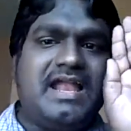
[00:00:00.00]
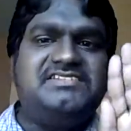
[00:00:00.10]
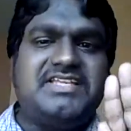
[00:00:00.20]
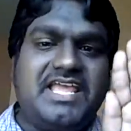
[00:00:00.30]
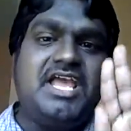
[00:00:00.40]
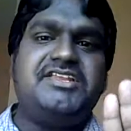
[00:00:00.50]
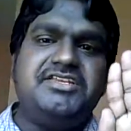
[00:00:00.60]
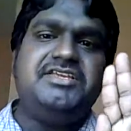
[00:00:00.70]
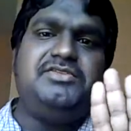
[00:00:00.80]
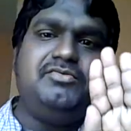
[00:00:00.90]
and
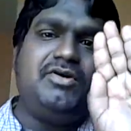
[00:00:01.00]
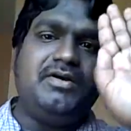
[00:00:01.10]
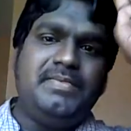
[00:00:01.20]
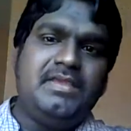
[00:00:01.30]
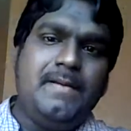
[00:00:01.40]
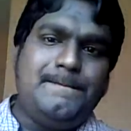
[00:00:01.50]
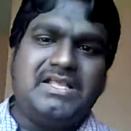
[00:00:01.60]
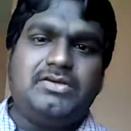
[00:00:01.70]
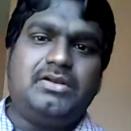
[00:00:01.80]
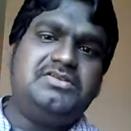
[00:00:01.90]
psychiatry is your
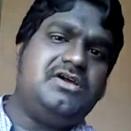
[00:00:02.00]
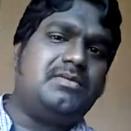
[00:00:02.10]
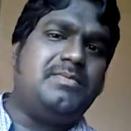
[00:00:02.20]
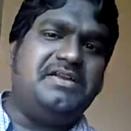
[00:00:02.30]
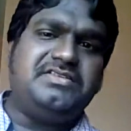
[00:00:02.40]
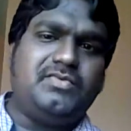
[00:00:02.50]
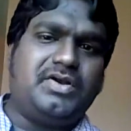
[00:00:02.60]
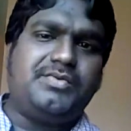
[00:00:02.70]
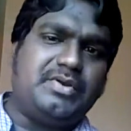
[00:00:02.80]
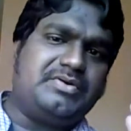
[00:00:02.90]
pathology or medicine,
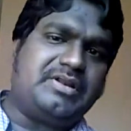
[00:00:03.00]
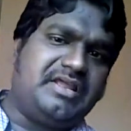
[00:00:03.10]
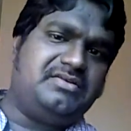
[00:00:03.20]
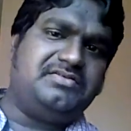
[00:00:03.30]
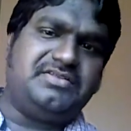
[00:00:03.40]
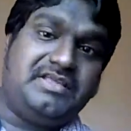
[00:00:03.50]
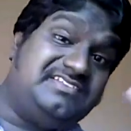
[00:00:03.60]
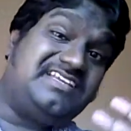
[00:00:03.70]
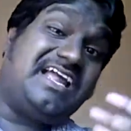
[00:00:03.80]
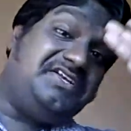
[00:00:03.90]
whatever you're trying to say.
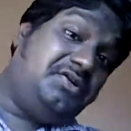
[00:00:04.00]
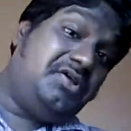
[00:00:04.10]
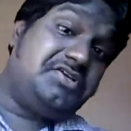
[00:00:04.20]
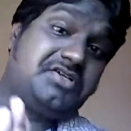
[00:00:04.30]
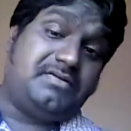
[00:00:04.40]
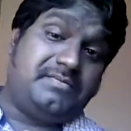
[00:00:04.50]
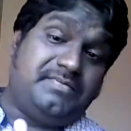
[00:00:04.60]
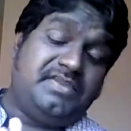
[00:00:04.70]
It's a continuation.